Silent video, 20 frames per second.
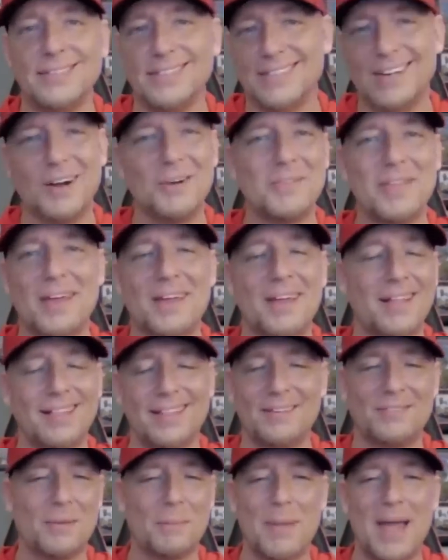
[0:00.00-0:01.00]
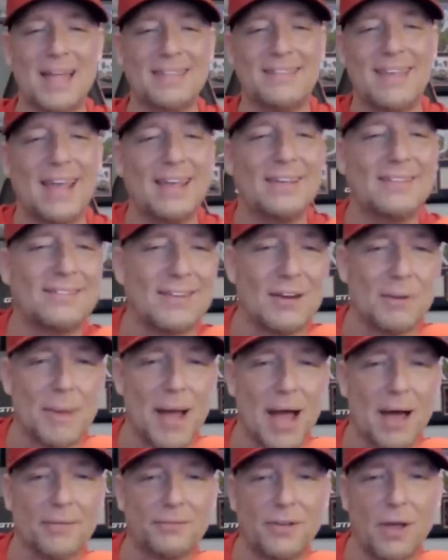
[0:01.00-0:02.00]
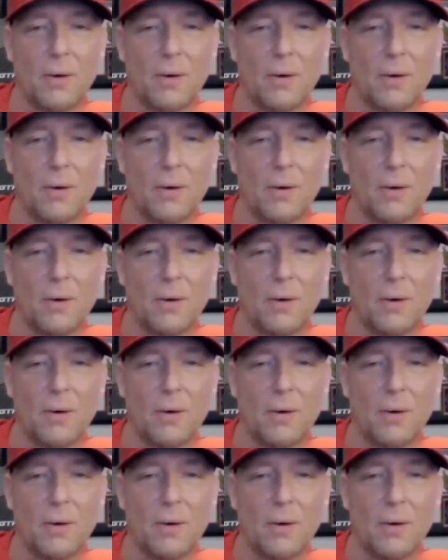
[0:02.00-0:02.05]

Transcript: You know, that leaves a bad taste in your mouth.